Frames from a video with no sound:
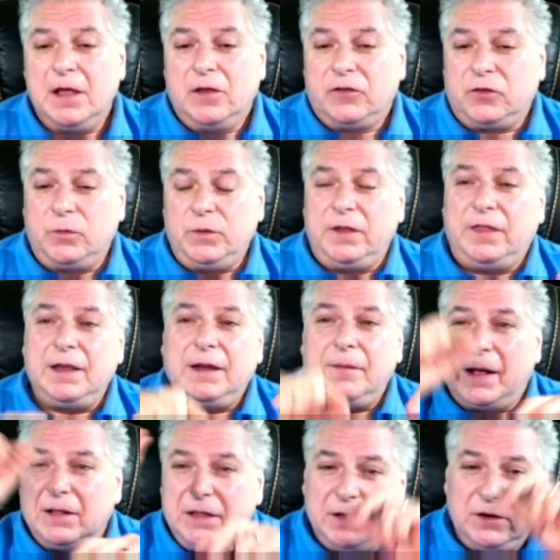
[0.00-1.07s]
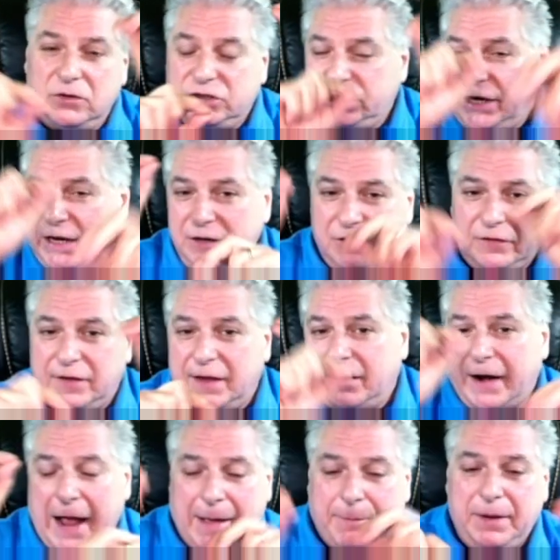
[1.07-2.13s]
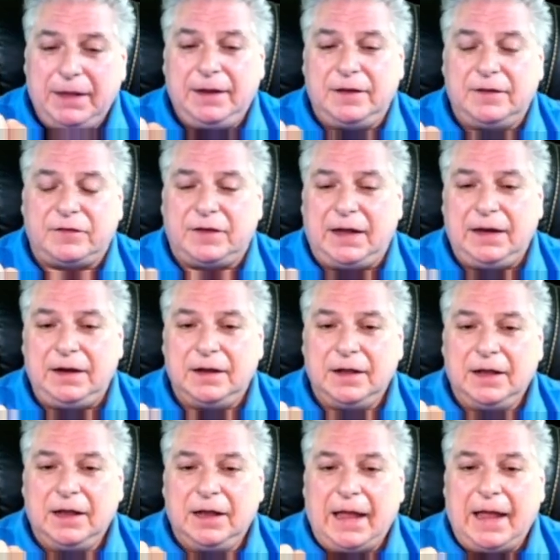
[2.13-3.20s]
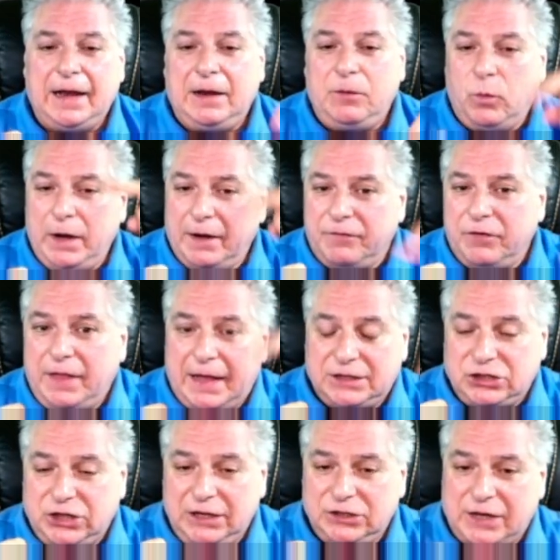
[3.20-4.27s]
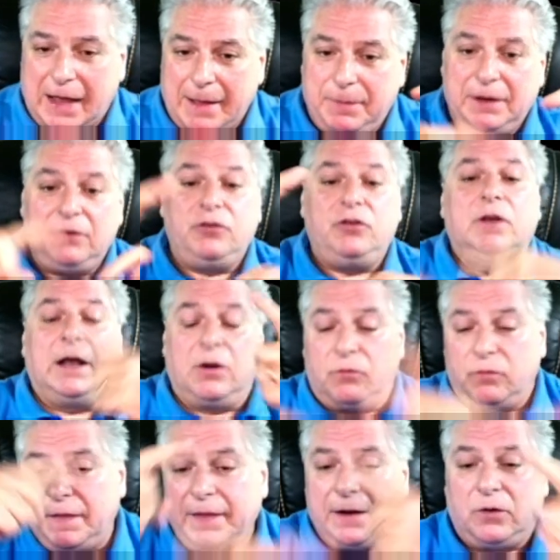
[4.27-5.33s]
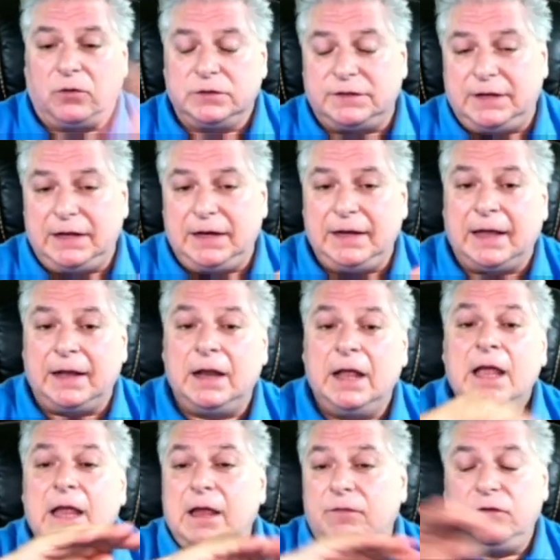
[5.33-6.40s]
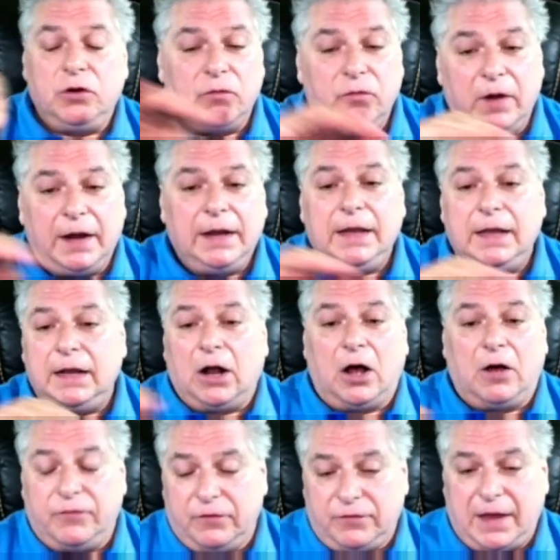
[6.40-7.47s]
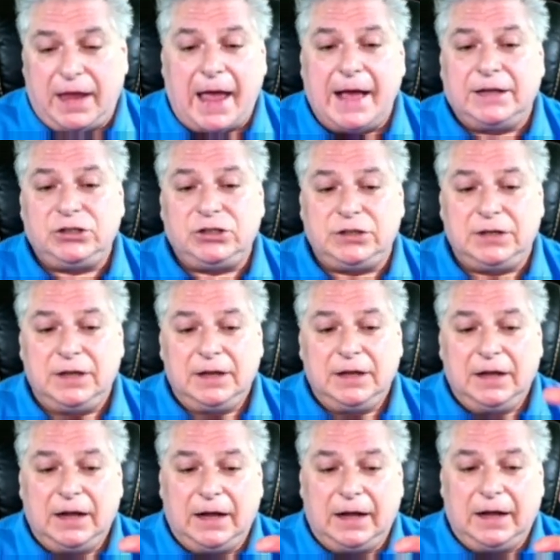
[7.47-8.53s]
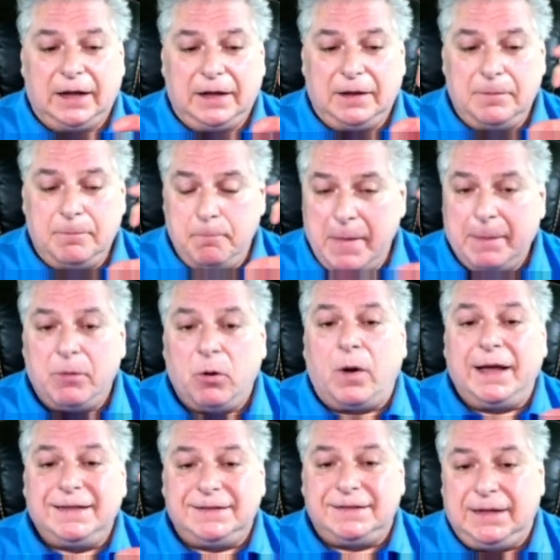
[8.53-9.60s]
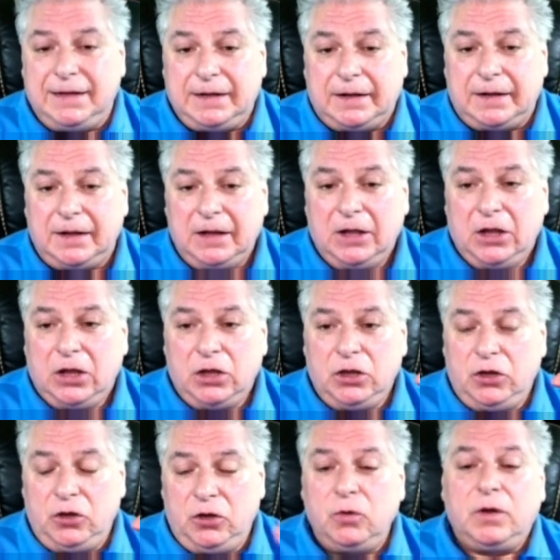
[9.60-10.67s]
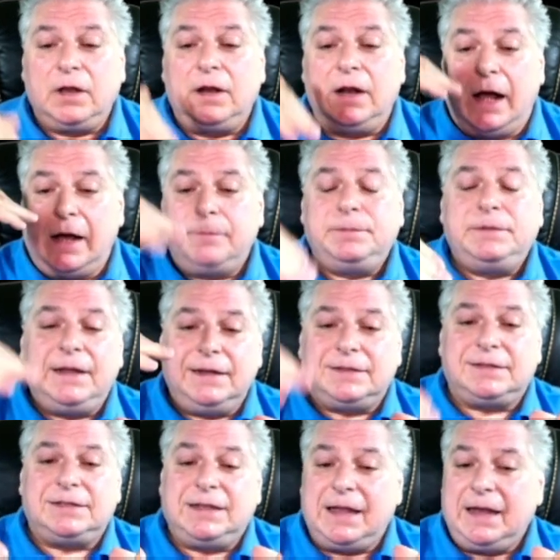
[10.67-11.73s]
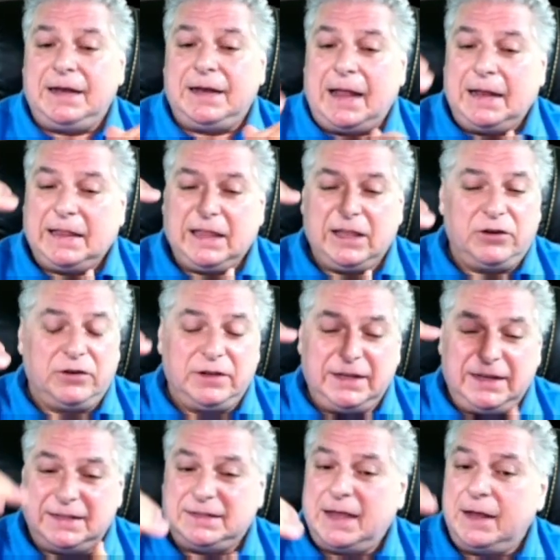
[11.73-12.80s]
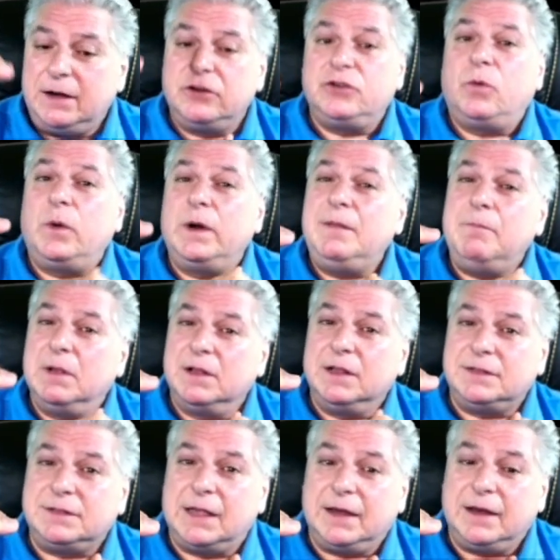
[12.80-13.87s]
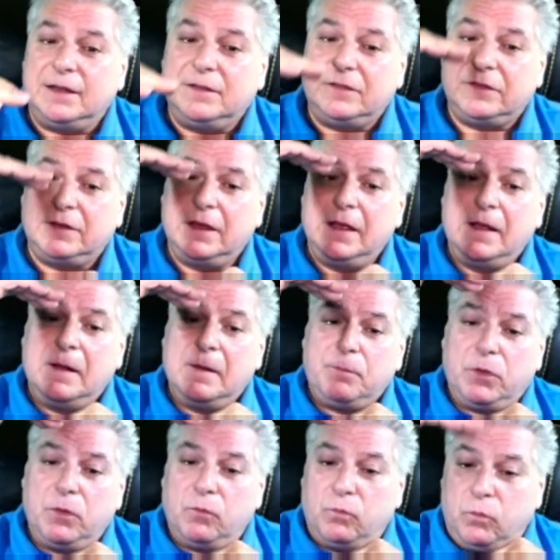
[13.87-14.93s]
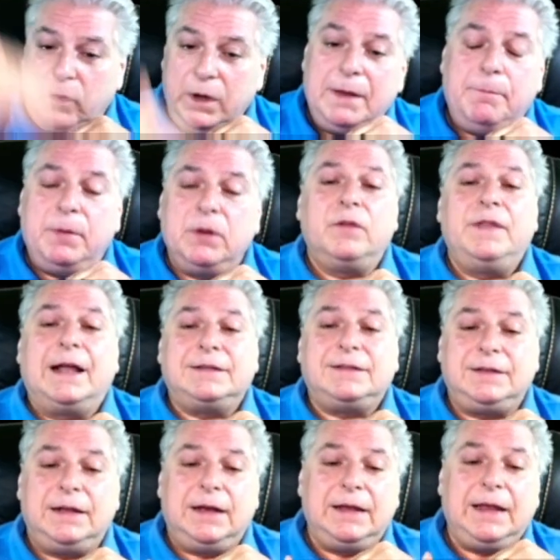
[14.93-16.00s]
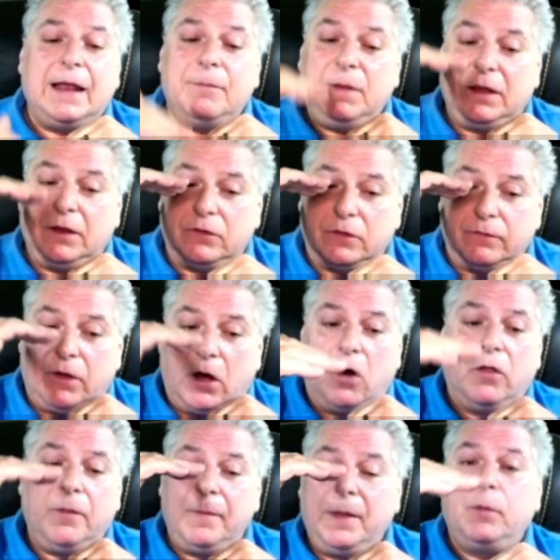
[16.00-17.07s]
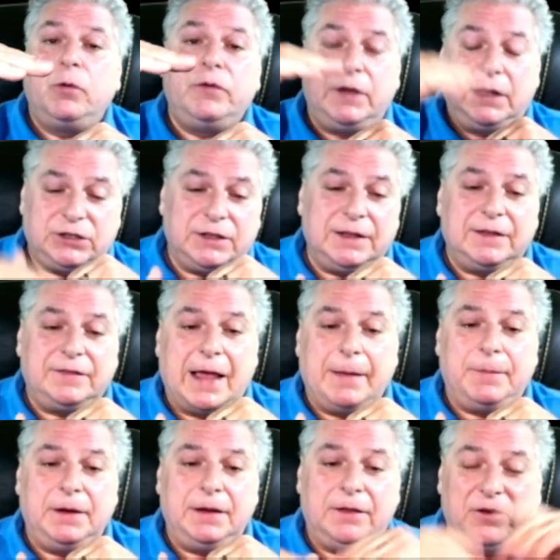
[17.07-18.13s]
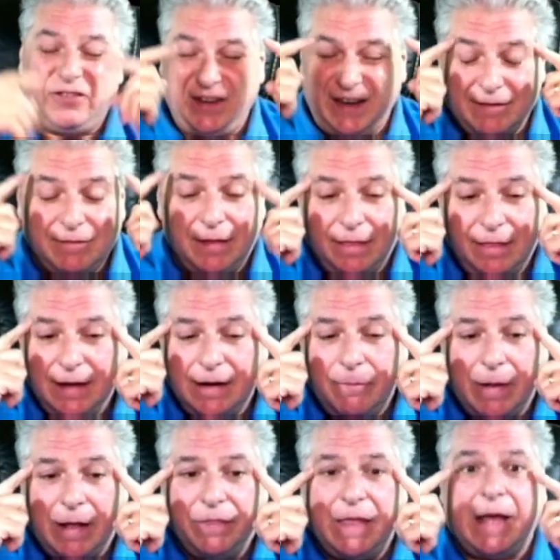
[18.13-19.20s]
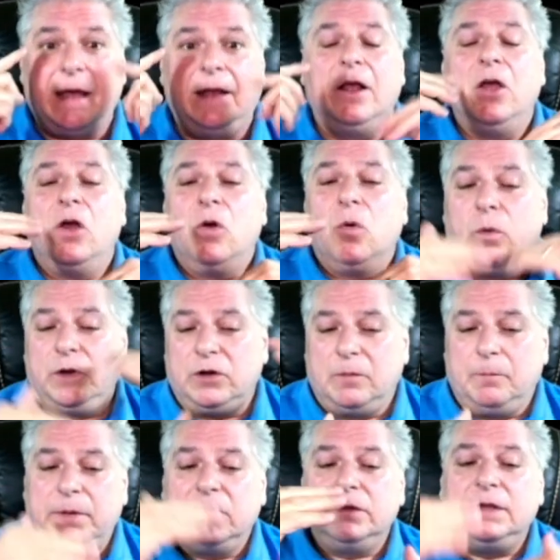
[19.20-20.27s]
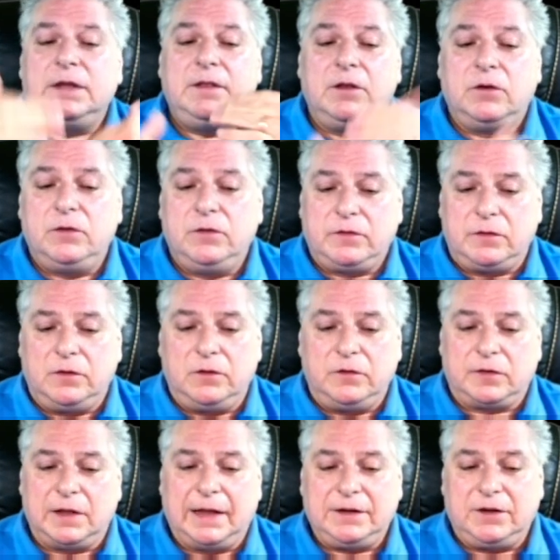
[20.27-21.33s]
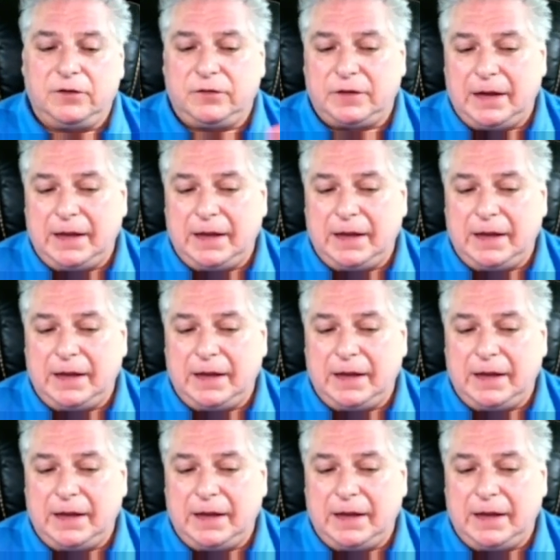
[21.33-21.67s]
So when you think about little changes that are happening in state, and whenever that change happens, you got to run that whole state again. If you're running it off of cached, memoized data, you can update state and literally in 10 or 20 milliseconds rebuild that state again because of all the memoization that's happening in there. So you have to think about that when you're building those selectors.